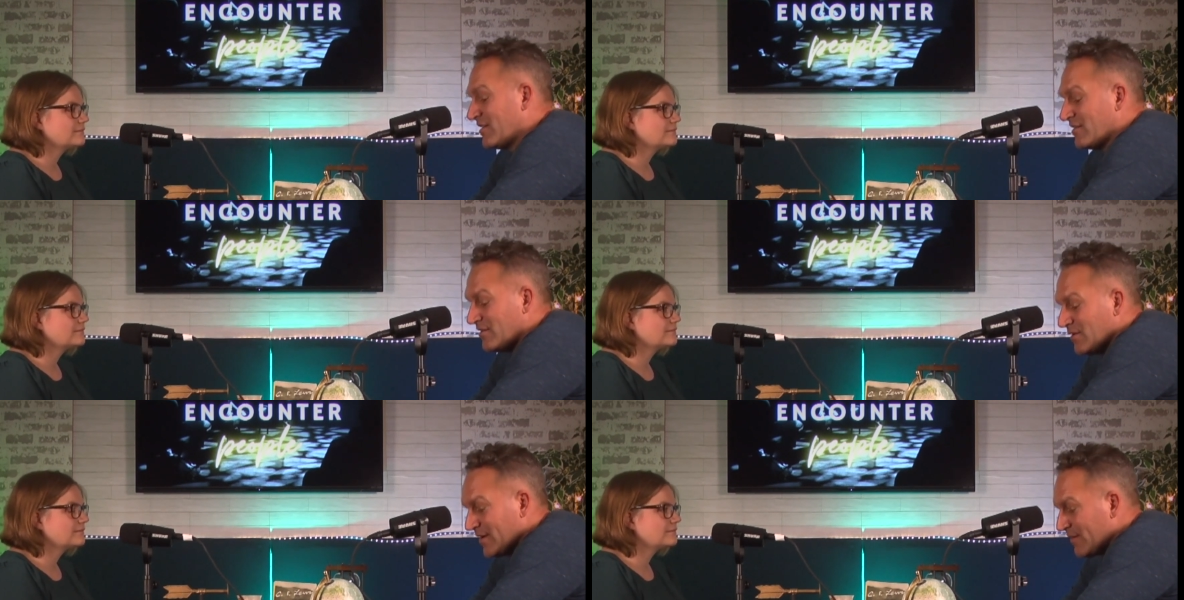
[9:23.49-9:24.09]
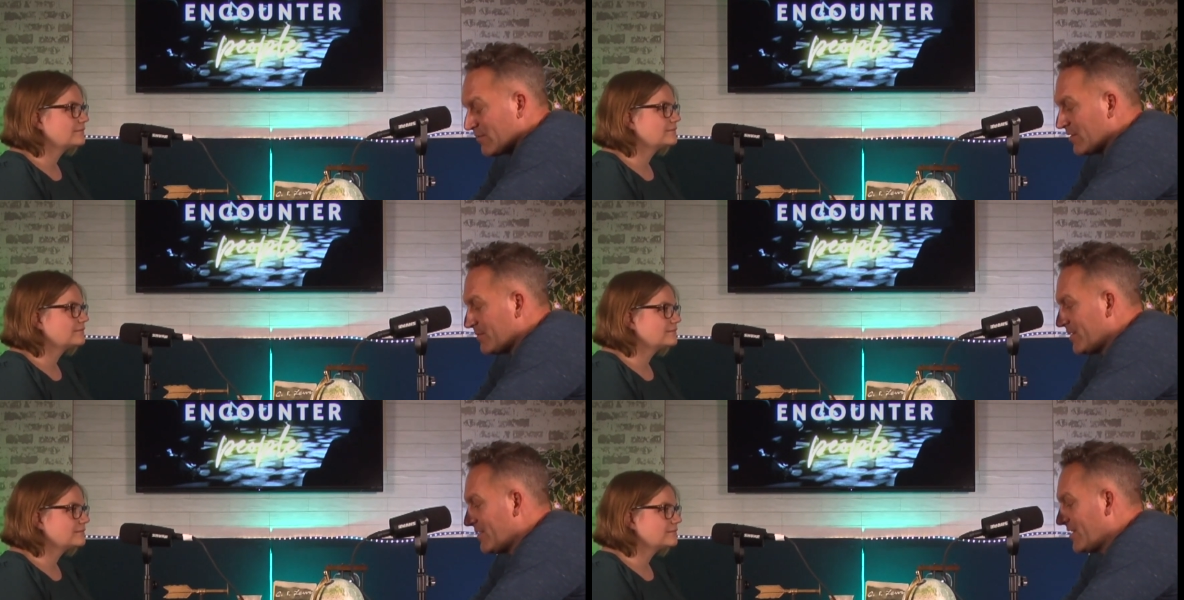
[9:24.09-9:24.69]
Speaker 1: You don't have real
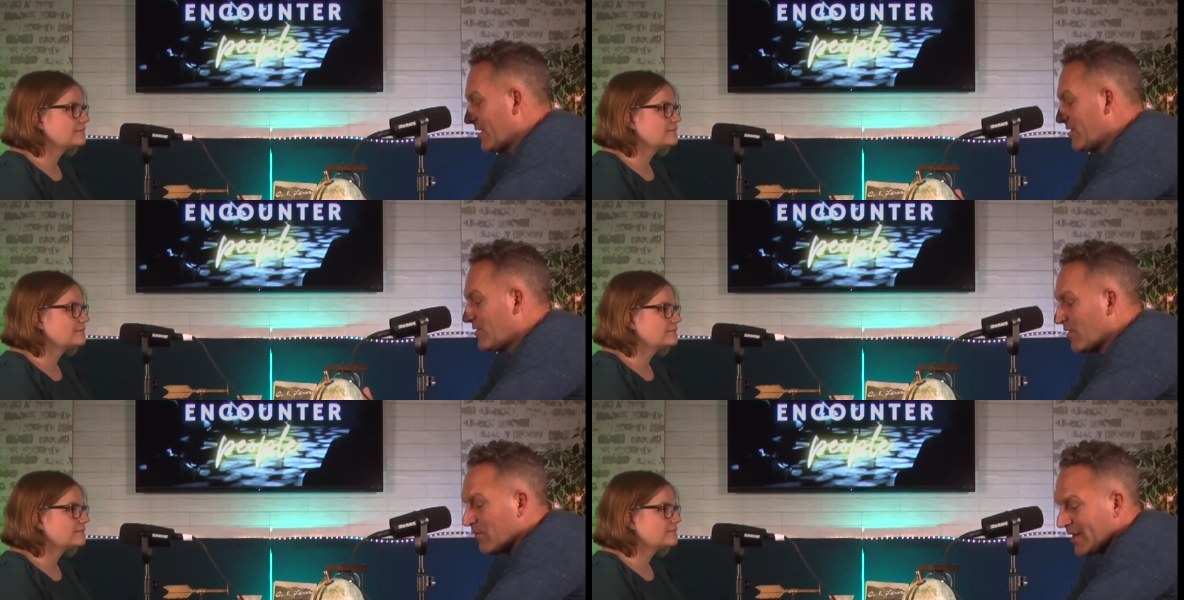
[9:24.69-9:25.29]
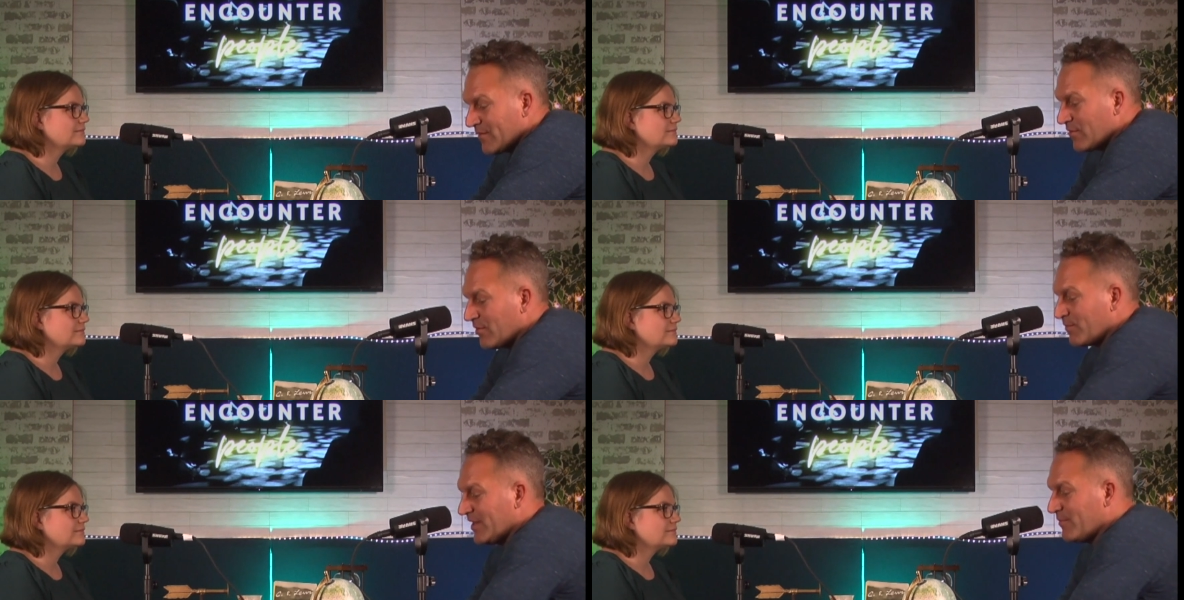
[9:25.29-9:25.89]
community. You don't have real
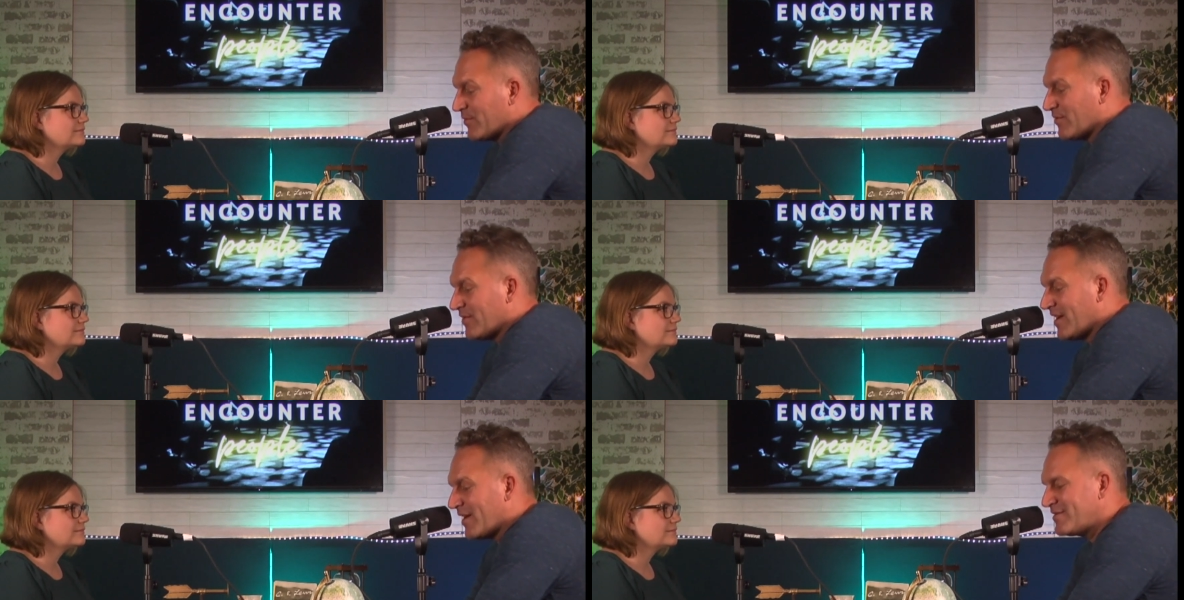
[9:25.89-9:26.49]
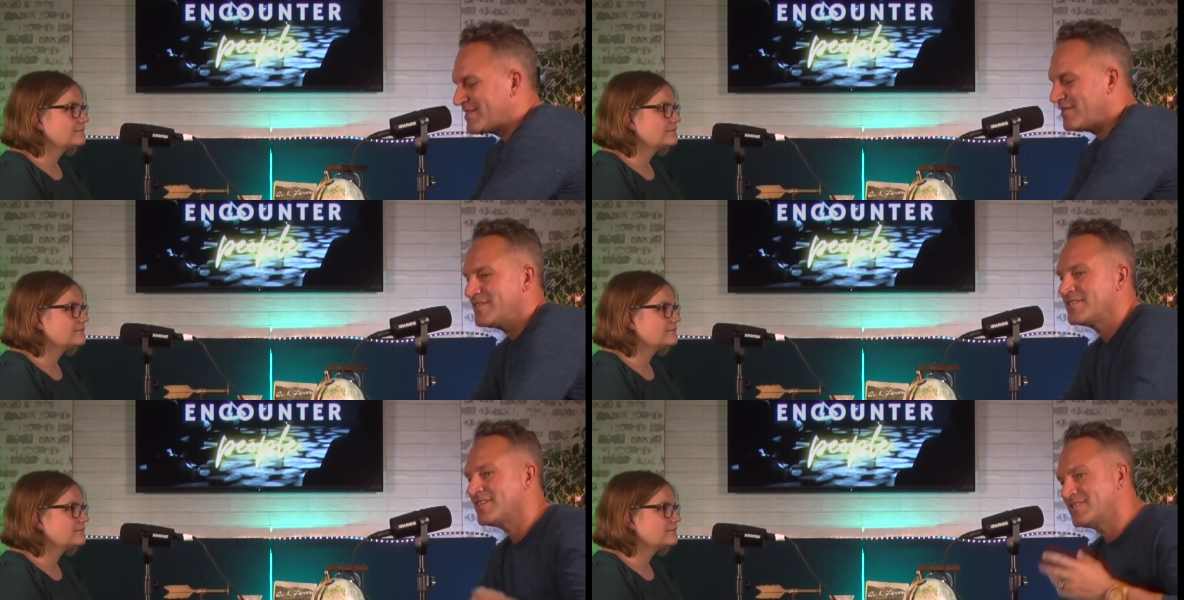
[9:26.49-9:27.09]
people. I always tell
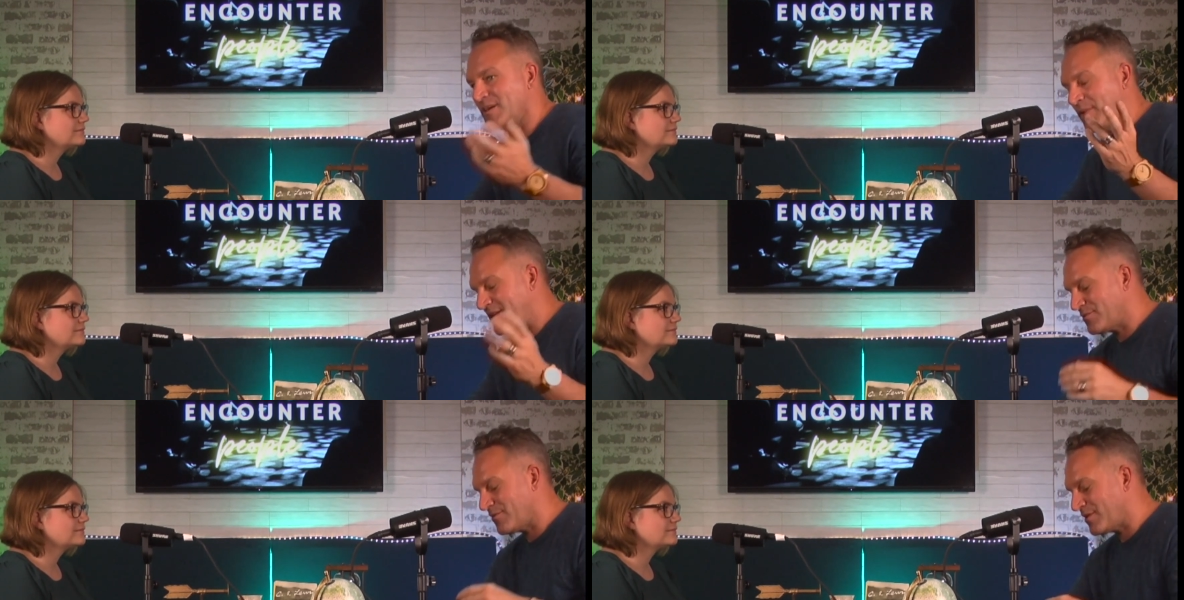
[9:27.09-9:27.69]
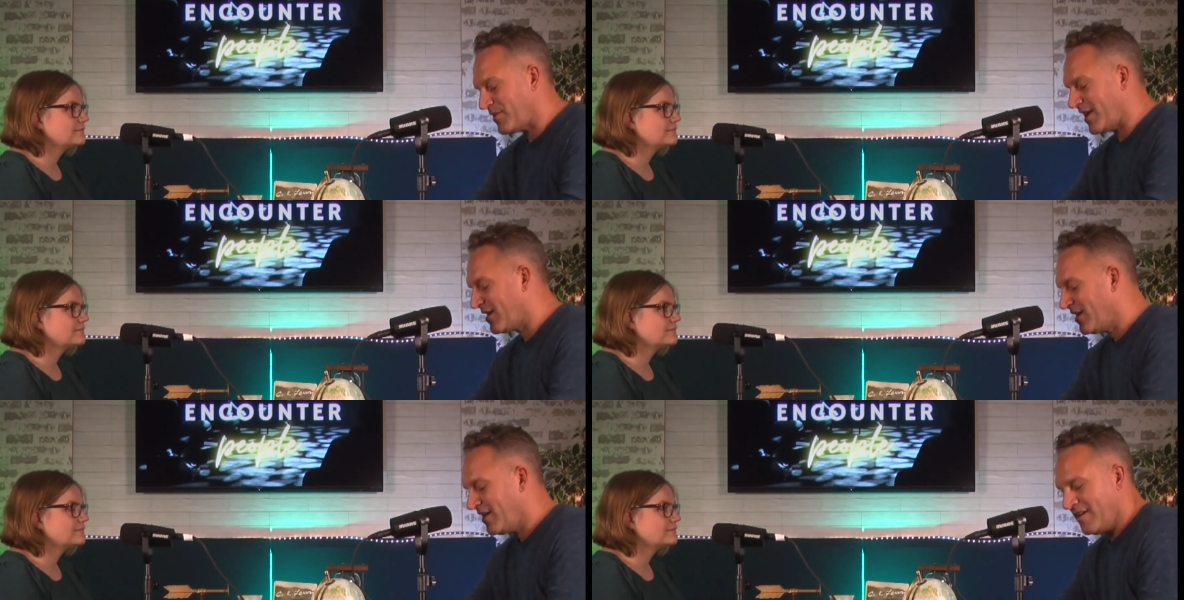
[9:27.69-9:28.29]
these kids I mentor. I'm like,
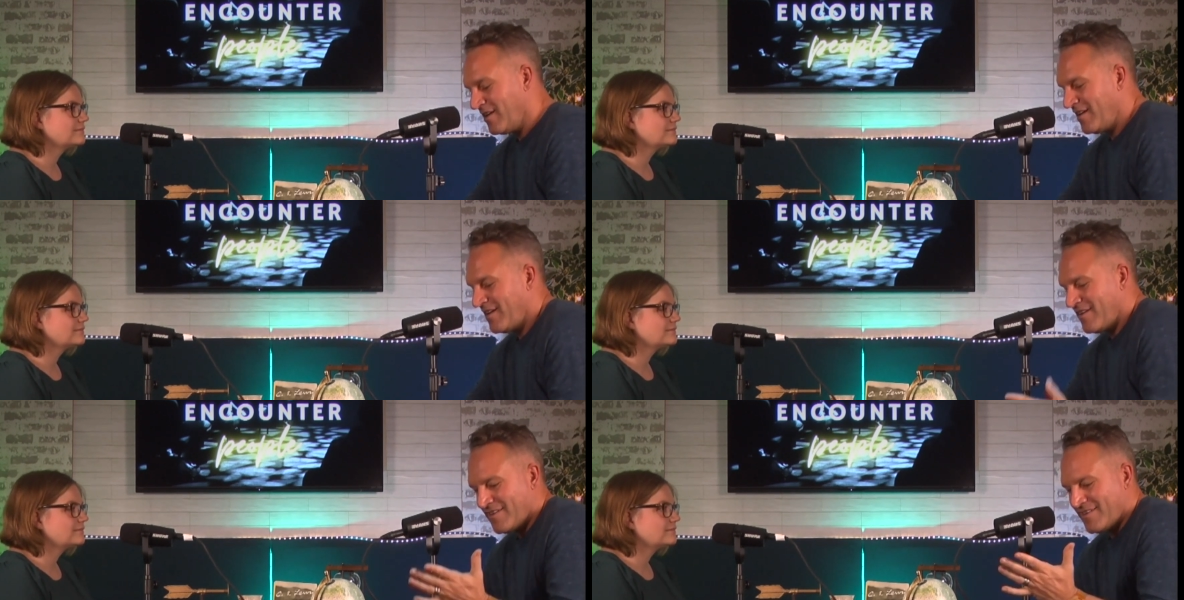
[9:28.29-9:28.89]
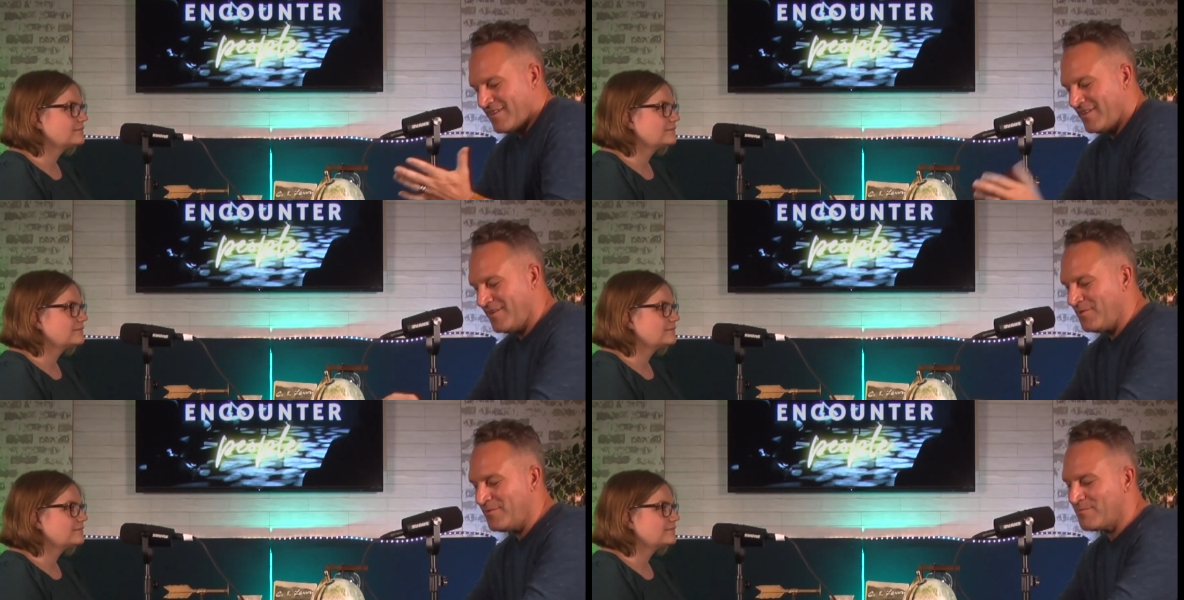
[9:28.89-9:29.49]
you
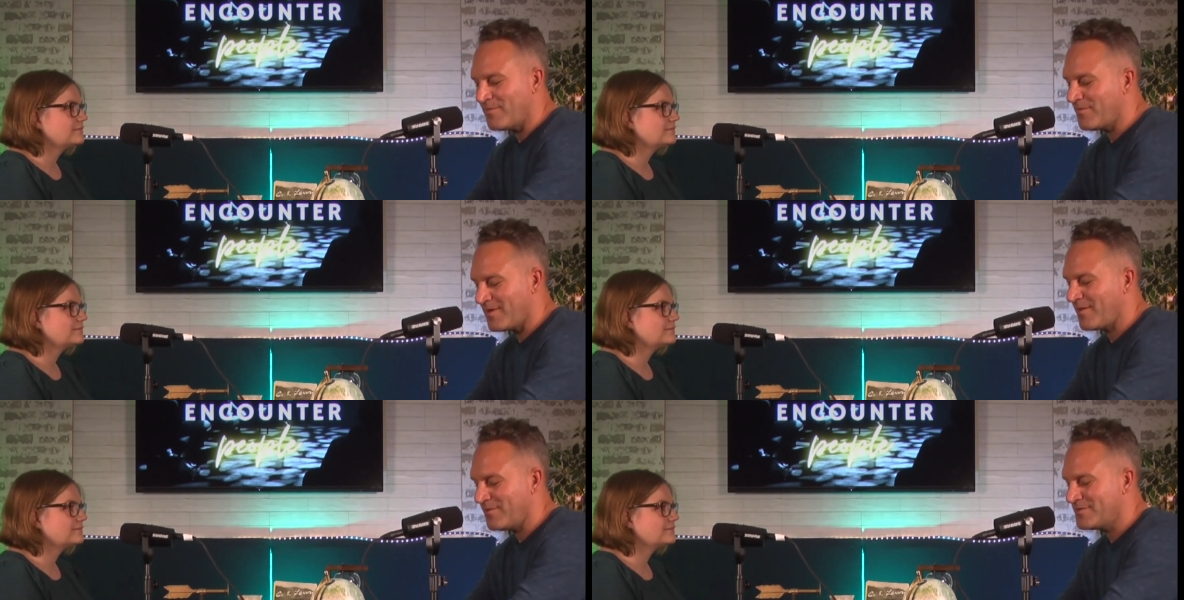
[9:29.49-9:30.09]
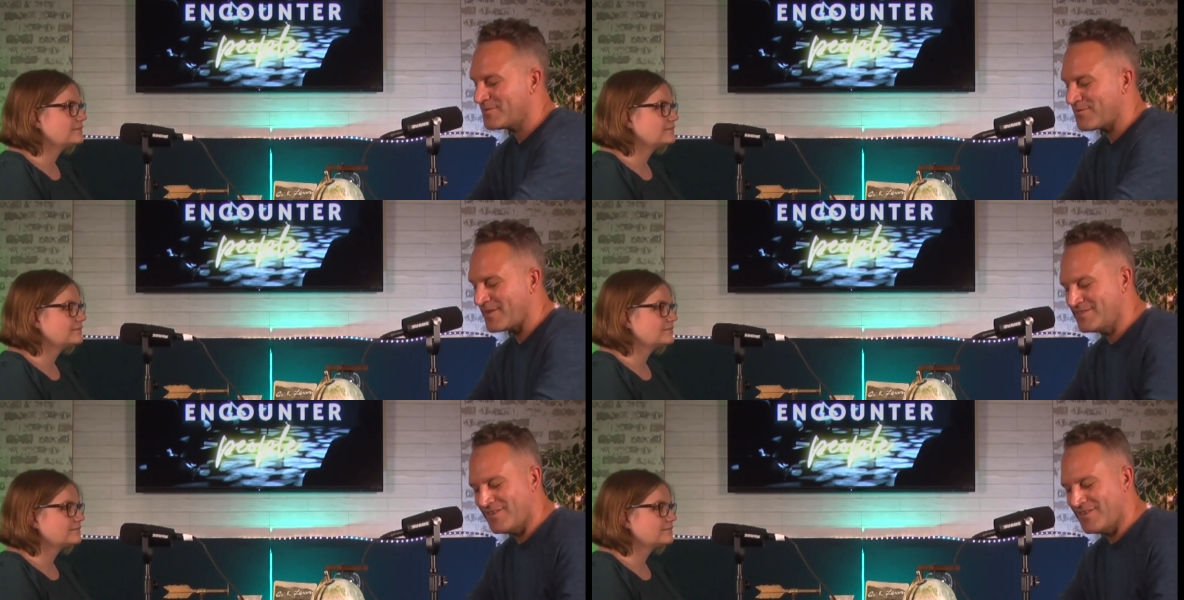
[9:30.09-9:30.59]
know who my closest friends